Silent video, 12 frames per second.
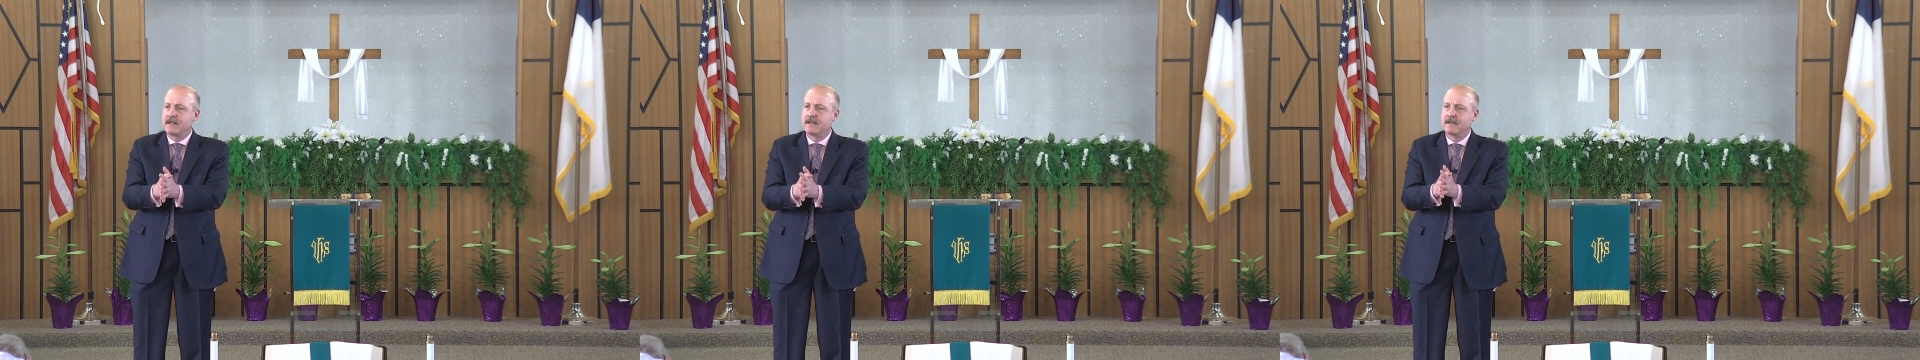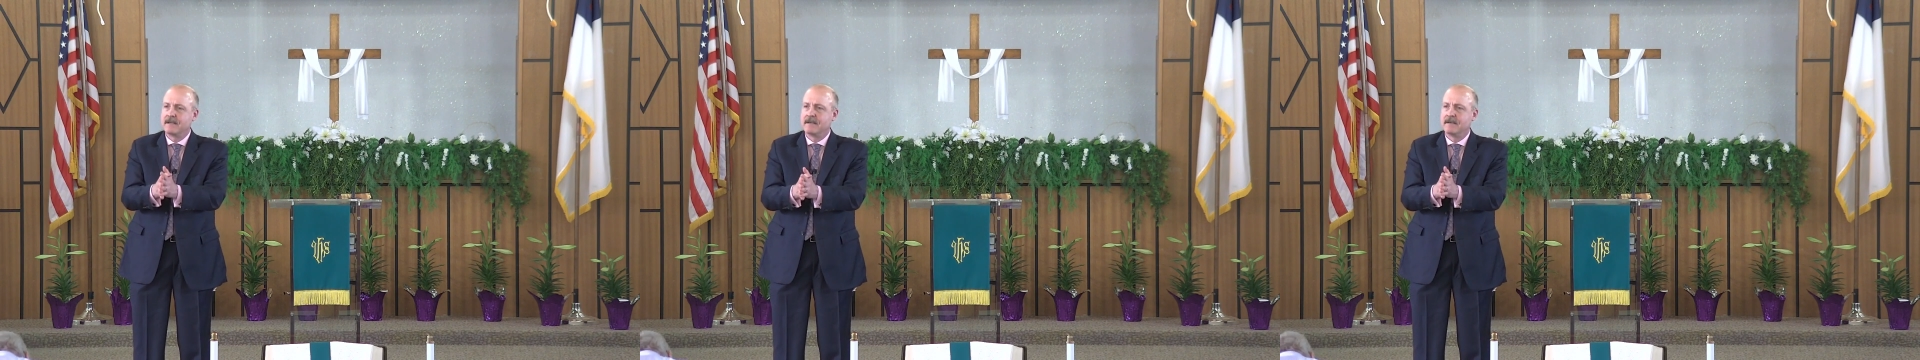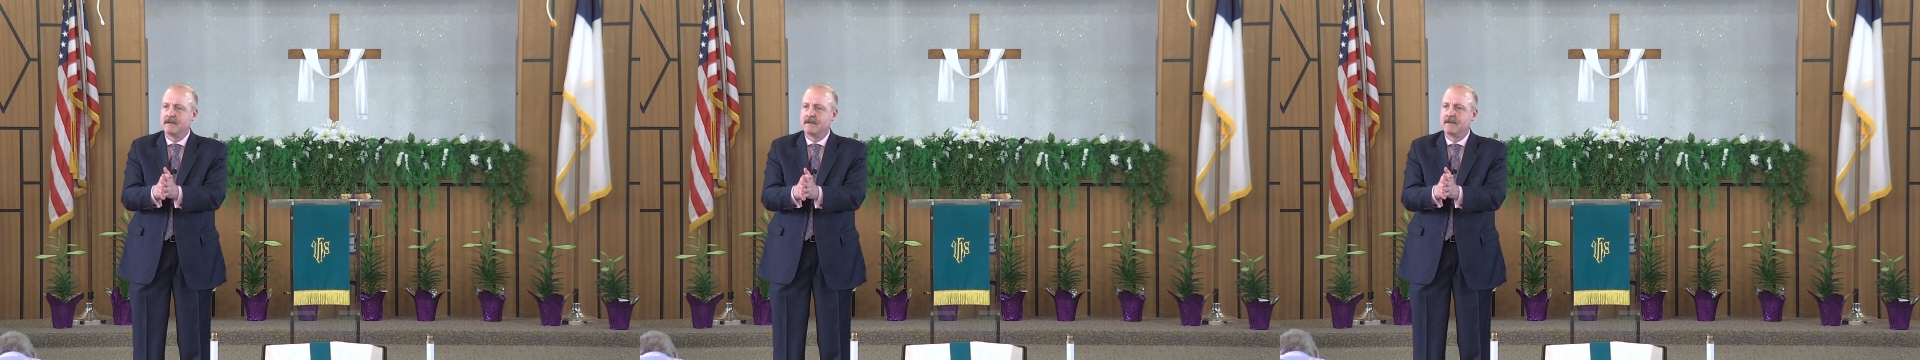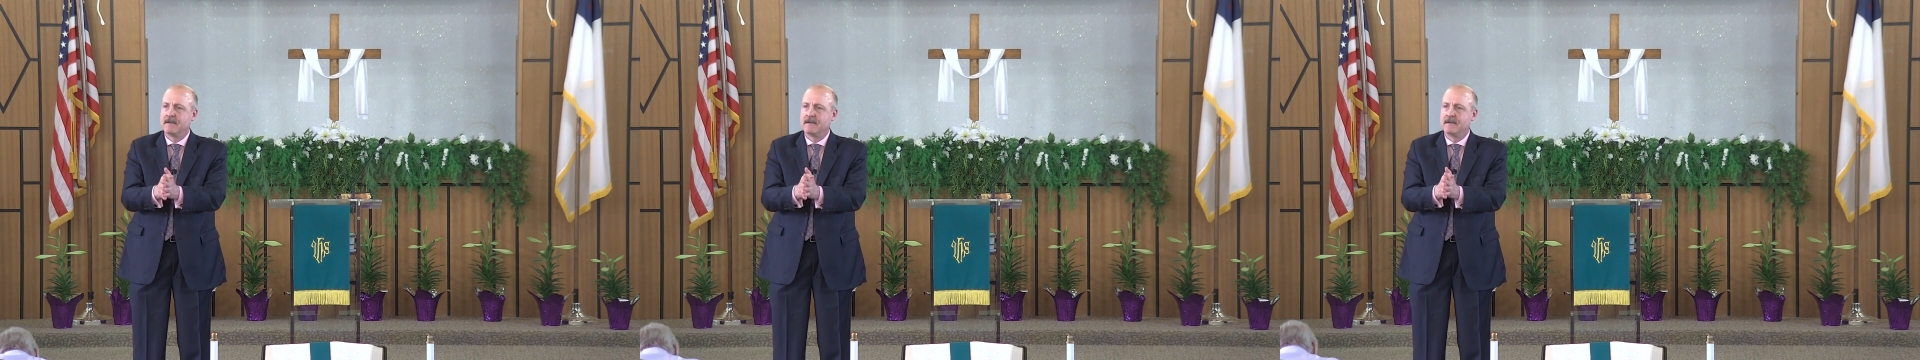
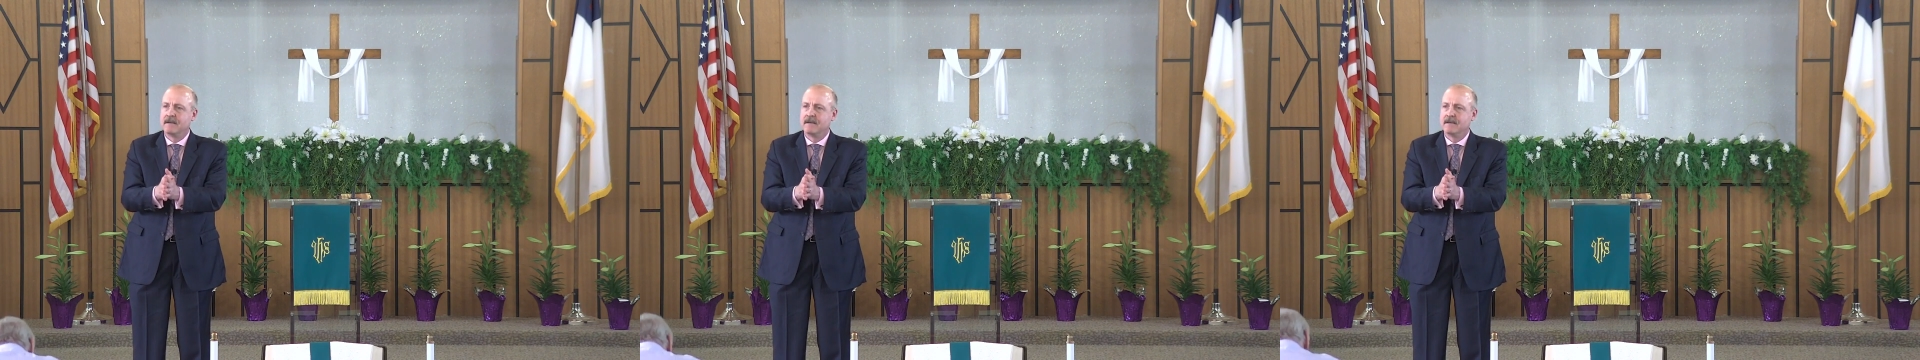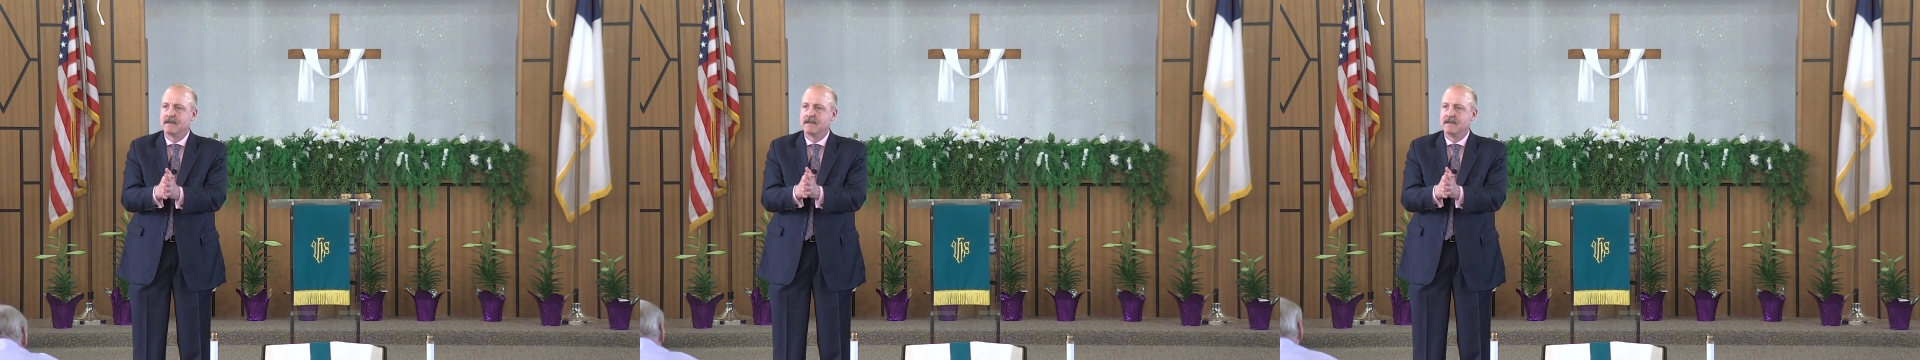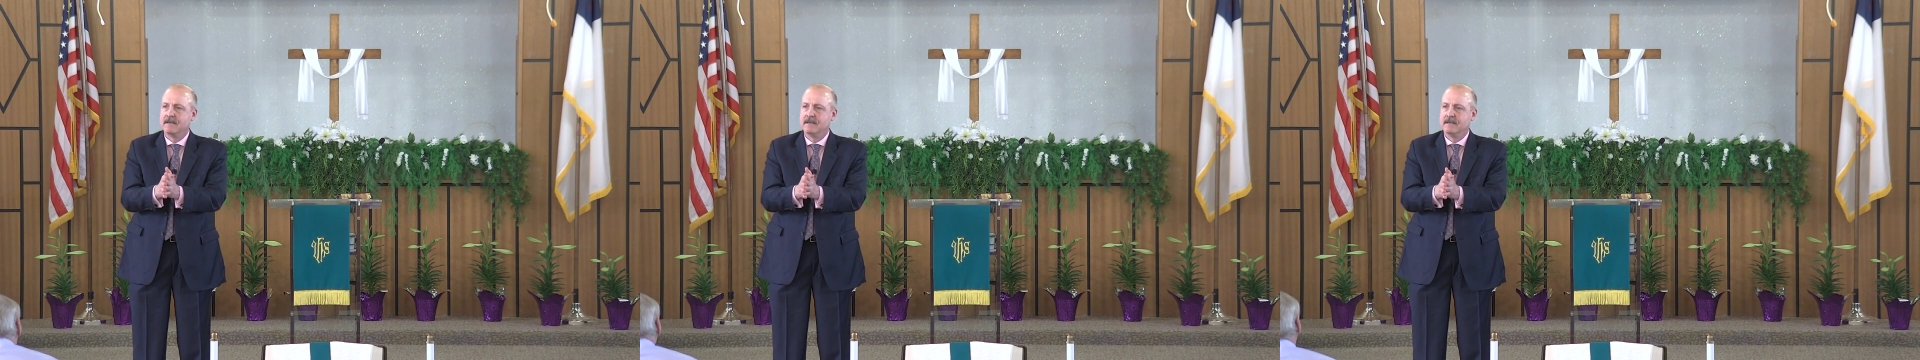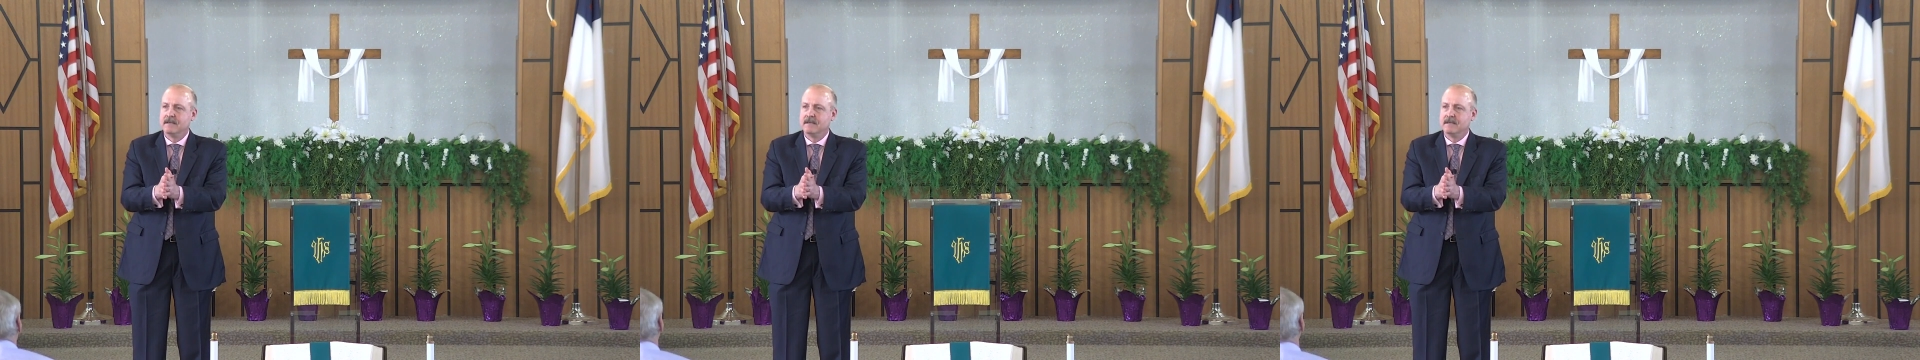
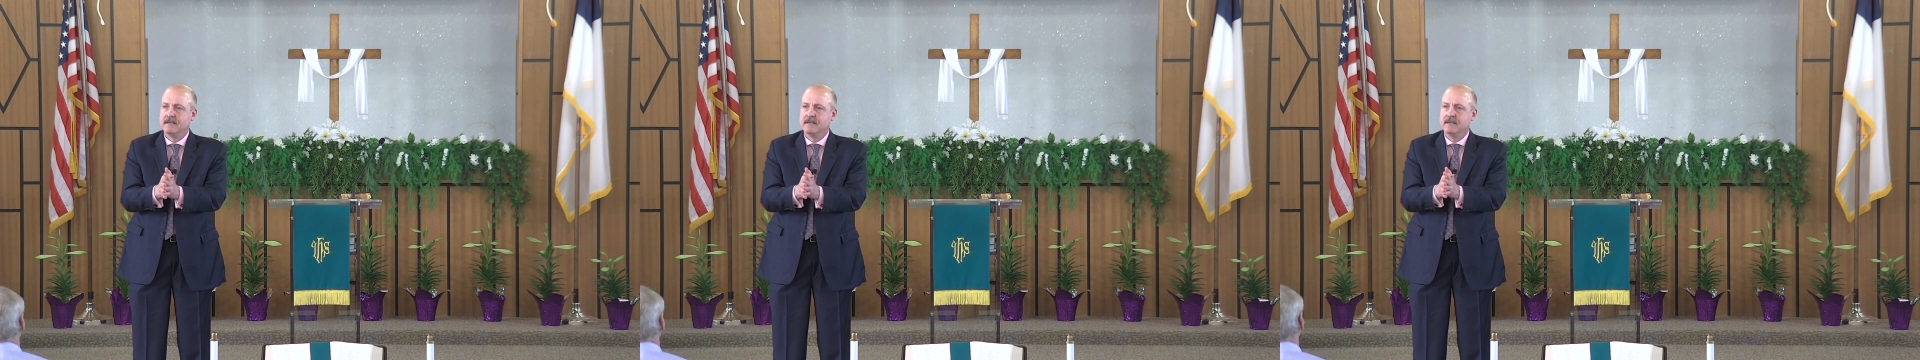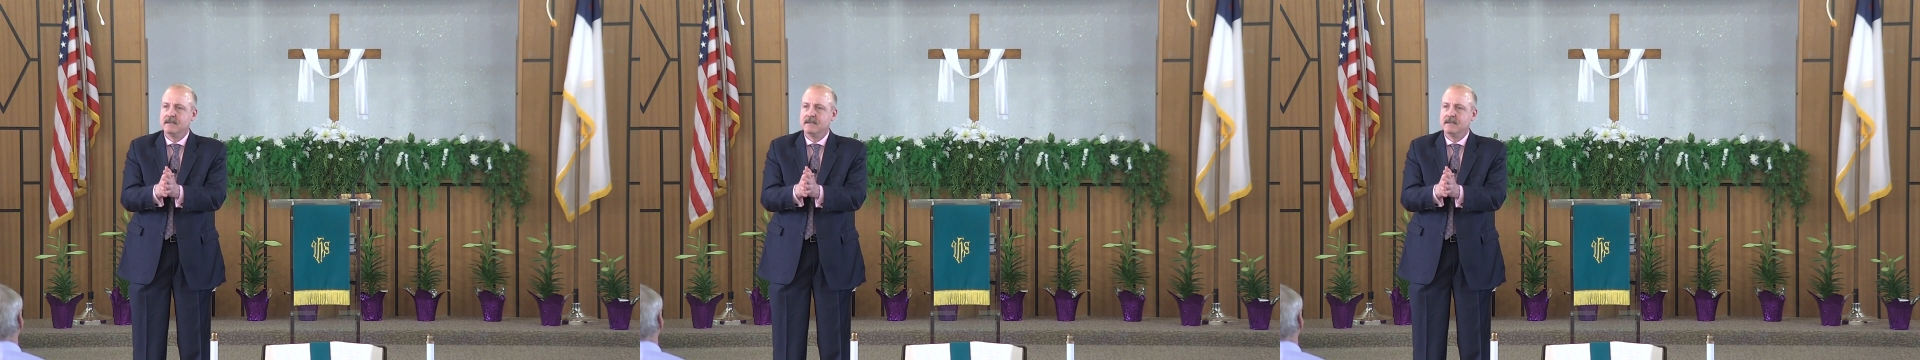Nothing is said.